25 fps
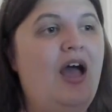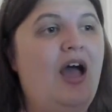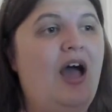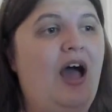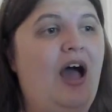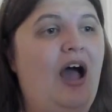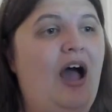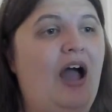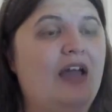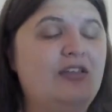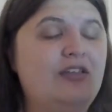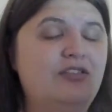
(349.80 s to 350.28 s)

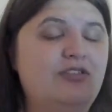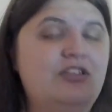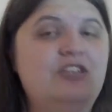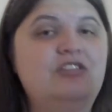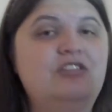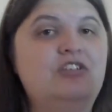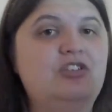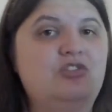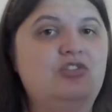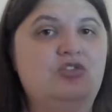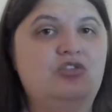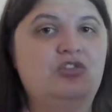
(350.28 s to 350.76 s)
I think
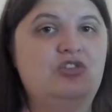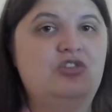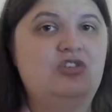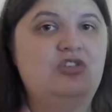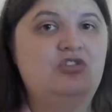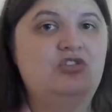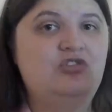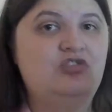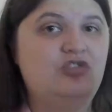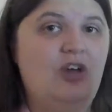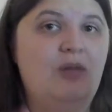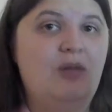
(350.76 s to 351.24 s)
this
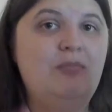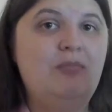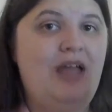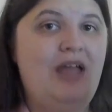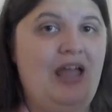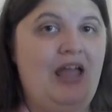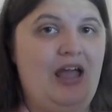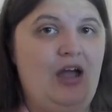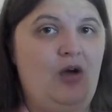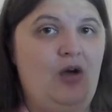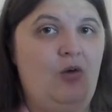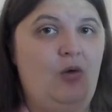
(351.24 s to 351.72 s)

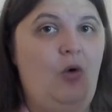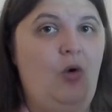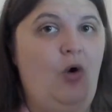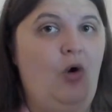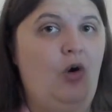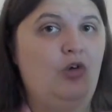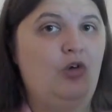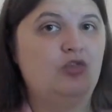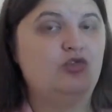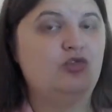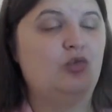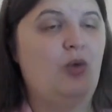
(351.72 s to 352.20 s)
somehow
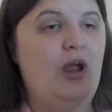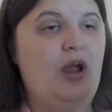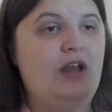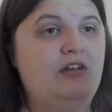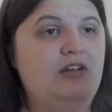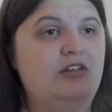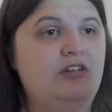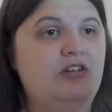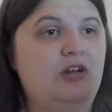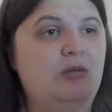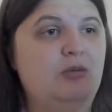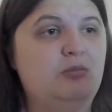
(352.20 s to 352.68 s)
also
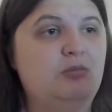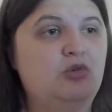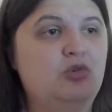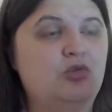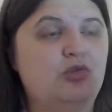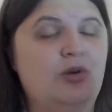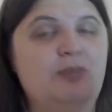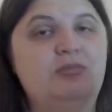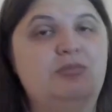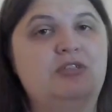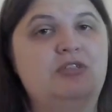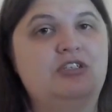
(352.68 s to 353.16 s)
ended up
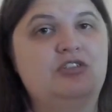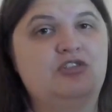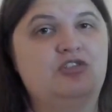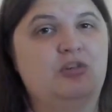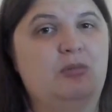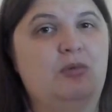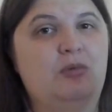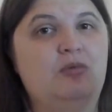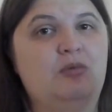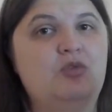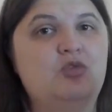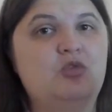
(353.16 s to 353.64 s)
corrupting
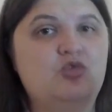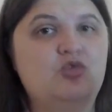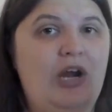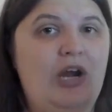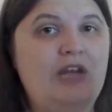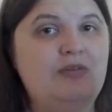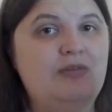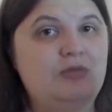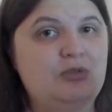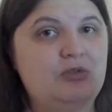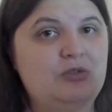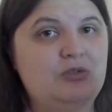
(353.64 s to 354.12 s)
some of the
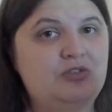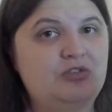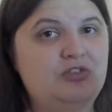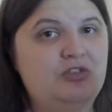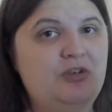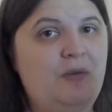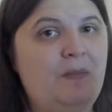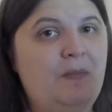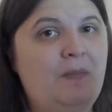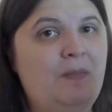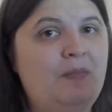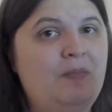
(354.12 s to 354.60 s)
drivers.
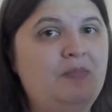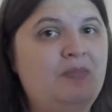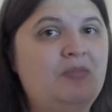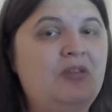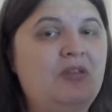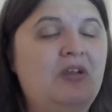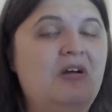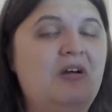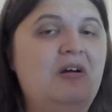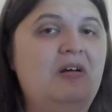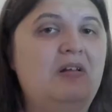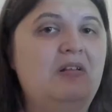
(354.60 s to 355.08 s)

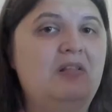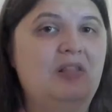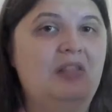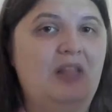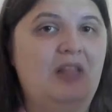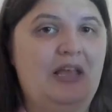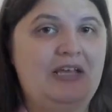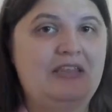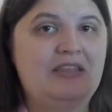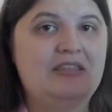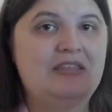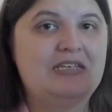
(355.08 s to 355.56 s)

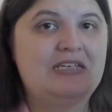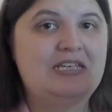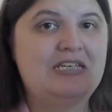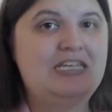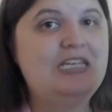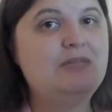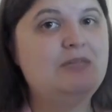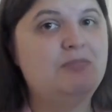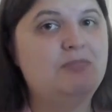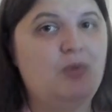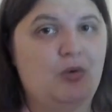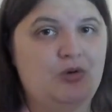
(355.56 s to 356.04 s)
Like the
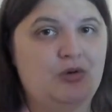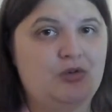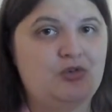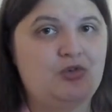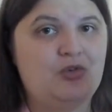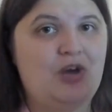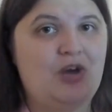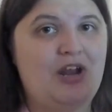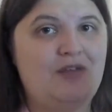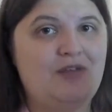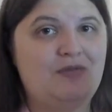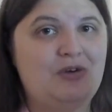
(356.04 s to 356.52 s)
keyboard
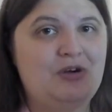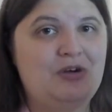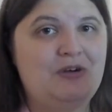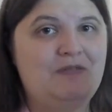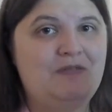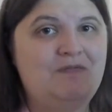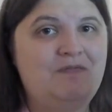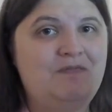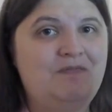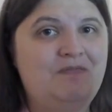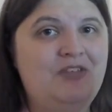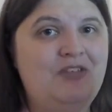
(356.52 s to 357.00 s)
driver.
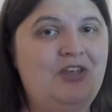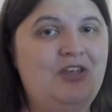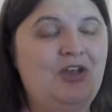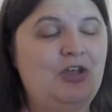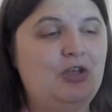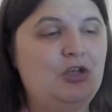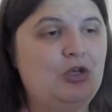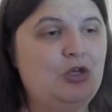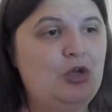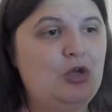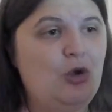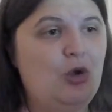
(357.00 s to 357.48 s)

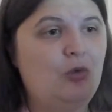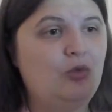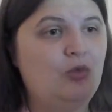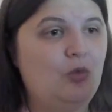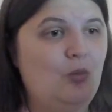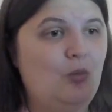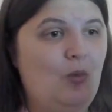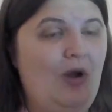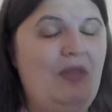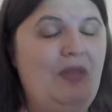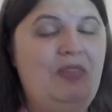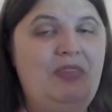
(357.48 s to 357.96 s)
You know, the
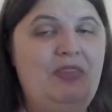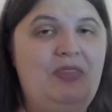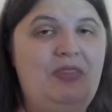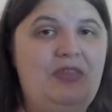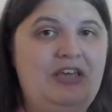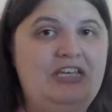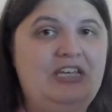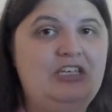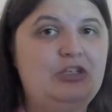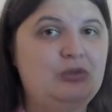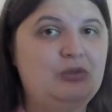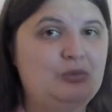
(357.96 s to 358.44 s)
one
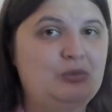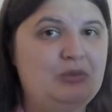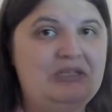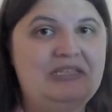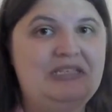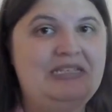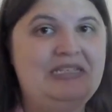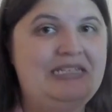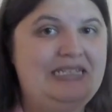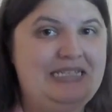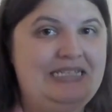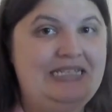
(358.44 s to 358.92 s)
thing you
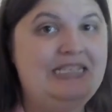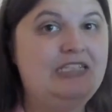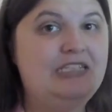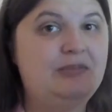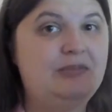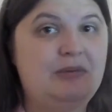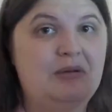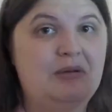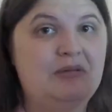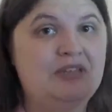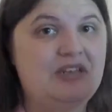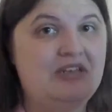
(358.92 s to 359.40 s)
really need to
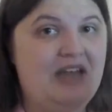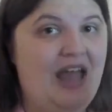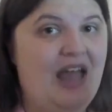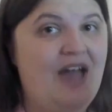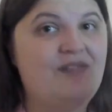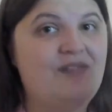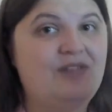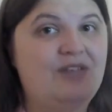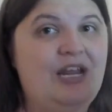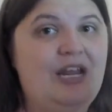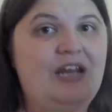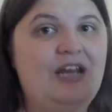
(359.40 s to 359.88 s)
be able to navigate a